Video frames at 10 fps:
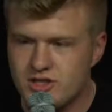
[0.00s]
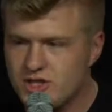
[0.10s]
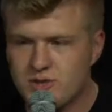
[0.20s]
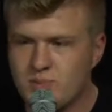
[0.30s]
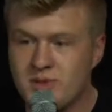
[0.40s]

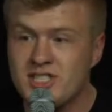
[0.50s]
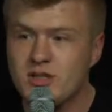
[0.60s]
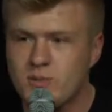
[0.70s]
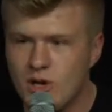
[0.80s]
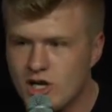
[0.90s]
just
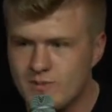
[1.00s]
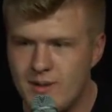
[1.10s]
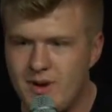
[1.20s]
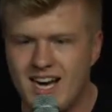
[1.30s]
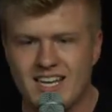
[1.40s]
still blows my
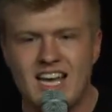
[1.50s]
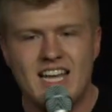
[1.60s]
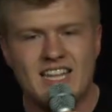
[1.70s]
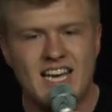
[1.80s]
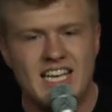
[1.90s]
mind,
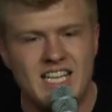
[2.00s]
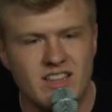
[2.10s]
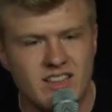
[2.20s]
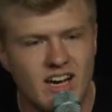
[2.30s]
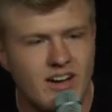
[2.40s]
that he
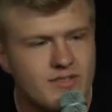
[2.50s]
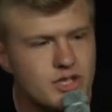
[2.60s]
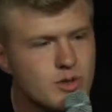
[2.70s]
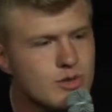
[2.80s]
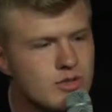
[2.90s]
loved
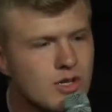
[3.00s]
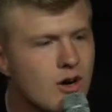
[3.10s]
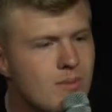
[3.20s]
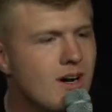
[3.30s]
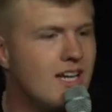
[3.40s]
you so
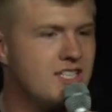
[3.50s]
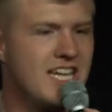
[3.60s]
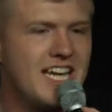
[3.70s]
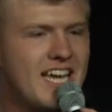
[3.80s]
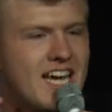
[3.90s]
much, that
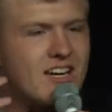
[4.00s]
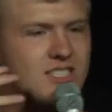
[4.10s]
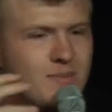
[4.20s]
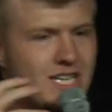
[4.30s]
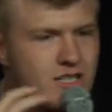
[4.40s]
he cares
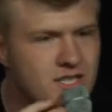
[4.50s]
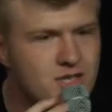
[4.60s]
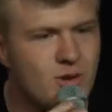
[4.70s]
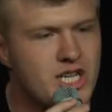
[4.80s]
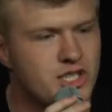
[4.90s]
about your
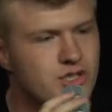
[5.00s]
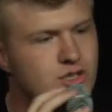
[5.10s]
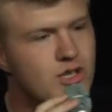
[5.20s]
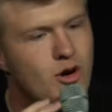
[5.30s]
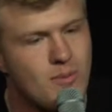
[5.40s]
situation
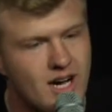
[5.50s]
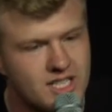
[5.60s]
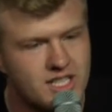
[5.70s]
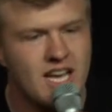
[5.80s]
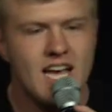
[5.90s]
so
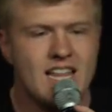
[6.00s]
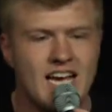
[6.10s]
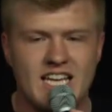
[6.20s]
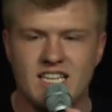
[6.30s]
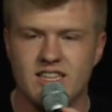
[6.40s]
much, that
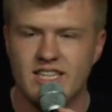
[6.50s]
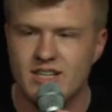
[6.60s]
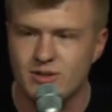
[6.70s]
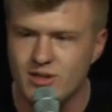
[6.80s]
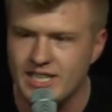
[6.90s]
he
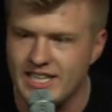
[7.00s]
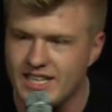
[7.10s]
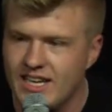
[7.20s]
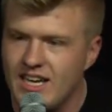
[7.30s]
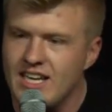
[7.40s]
literally
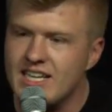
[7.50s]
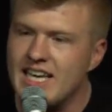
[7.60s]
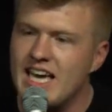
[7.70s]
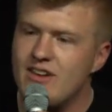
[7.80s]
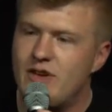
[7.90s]

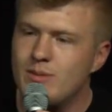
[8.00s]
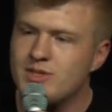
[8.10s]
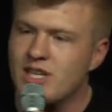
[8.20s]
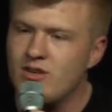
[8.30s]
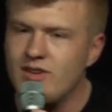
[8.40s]
gave
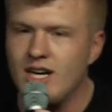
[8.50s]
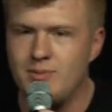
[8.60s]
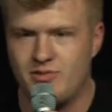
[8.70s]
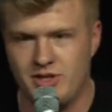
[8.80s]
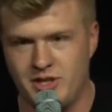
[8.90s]
himself
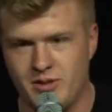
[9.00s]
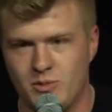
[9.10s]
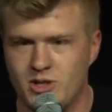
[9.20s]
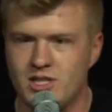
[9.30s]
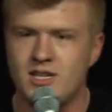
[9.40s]
up for you. And
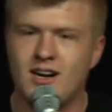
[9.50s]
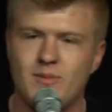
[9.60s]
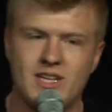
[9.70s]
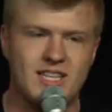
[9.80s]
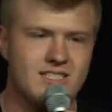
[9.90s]
we're going to talk
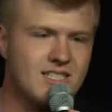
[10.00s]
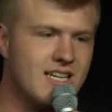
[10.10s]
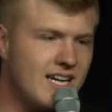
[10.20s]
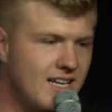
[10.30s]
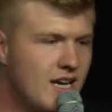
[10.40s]
about that
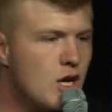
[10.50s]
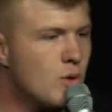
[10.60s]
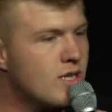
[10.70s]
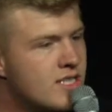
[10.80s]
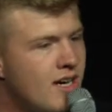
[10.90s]
tonight.
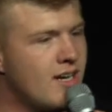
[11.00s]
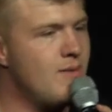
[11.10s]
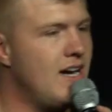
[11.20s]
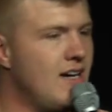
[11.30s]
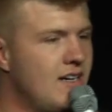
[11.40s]
We're going to talk
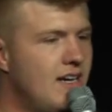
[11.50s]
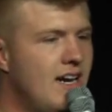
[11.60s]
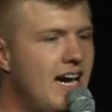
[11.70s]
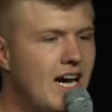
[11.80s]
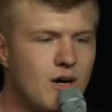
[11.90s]
about
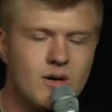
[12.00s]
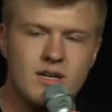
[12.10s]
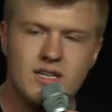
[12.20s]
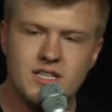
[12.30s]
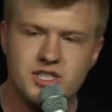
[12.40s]
how
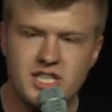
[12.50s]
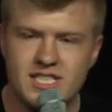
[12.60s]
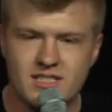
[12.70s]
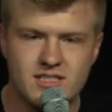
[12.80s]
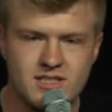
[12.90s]

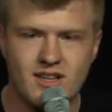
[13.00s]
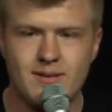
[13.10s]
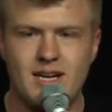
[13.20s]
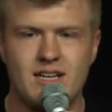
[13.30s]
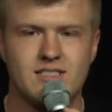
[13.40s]
Jesus is all
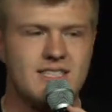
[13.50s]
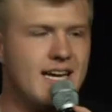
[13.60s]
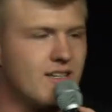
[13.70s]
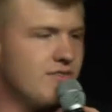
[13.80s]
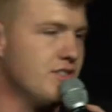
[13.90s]
about
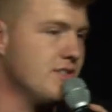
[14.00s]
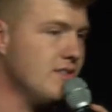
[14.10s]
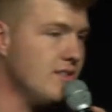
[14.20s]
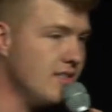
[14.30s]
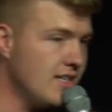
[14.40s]

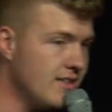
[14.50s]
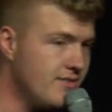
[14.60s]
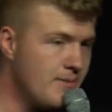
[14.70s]
sacrificial love.